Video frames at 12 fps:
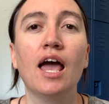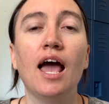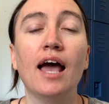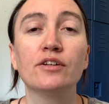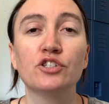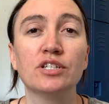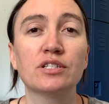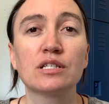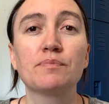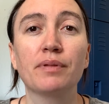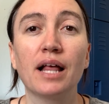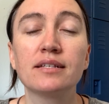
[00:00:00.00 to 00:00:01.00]
And Jesus
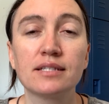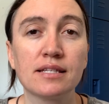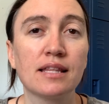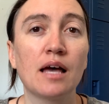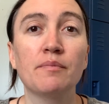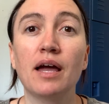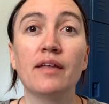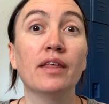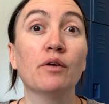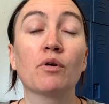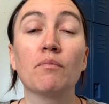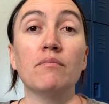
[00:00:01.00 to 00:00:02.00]
blessed them, and they
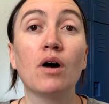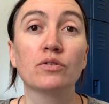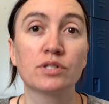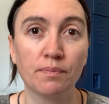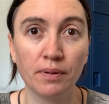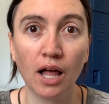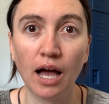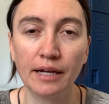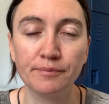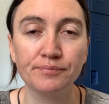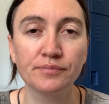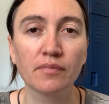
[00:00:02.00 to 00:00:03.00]
were
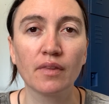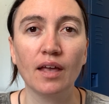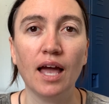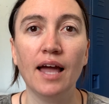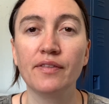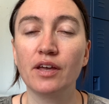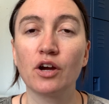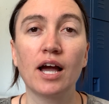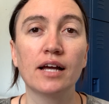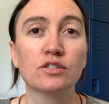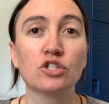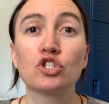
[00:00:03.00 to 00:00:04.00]
multiplied. And
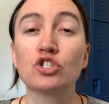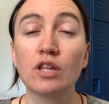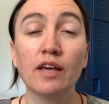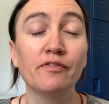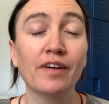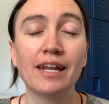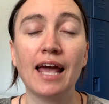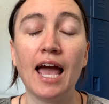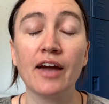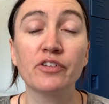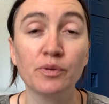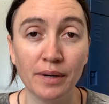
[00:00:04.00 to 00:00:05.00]
they fed
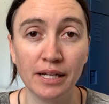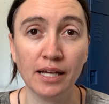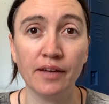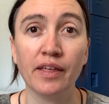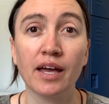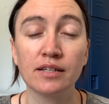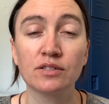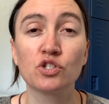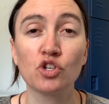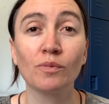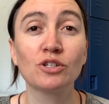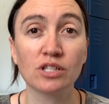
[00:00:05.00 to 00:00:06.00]
everybody, and they had
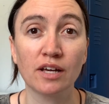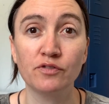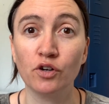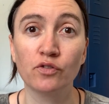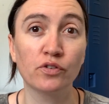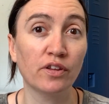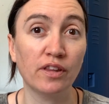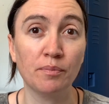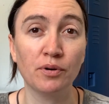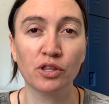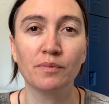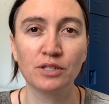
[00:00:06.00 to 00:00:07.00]
so much left over that they
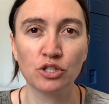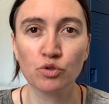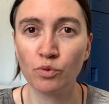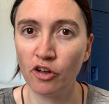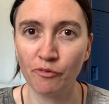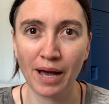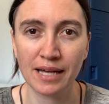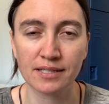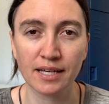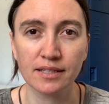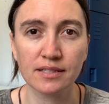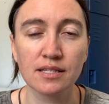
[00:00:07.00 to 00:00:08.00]
put them into 12
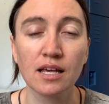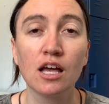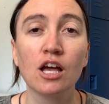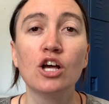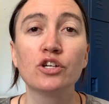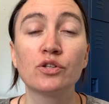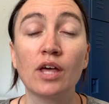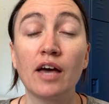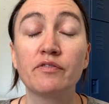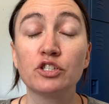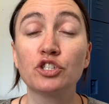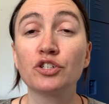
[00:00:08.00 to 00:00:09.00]
baskets. So they
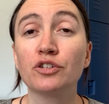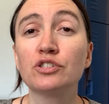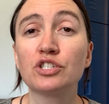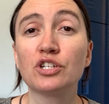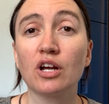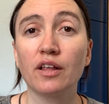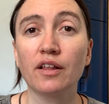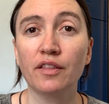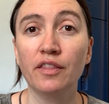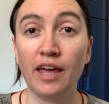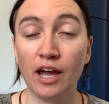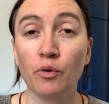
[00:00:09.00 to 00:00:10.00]
have a church
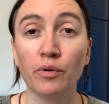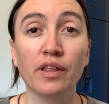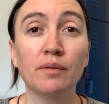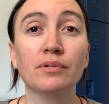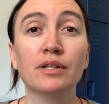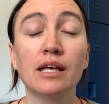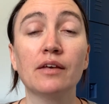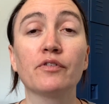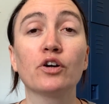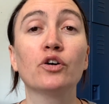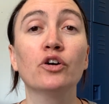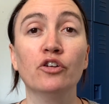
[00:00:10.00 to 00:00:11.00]
there where they believe
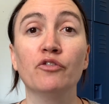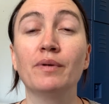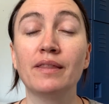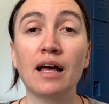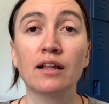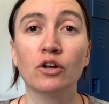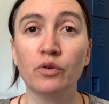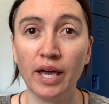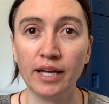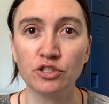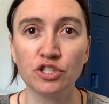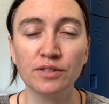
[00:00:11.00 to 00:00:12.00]
could have been that
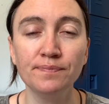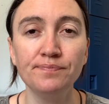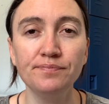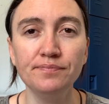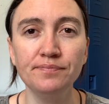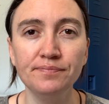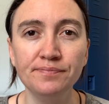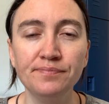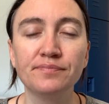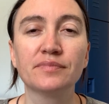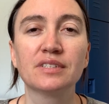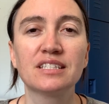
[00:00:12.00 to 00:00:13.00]
location.
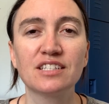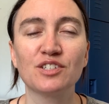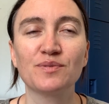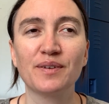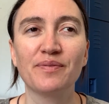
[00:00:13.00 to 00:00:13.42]
Excuse me.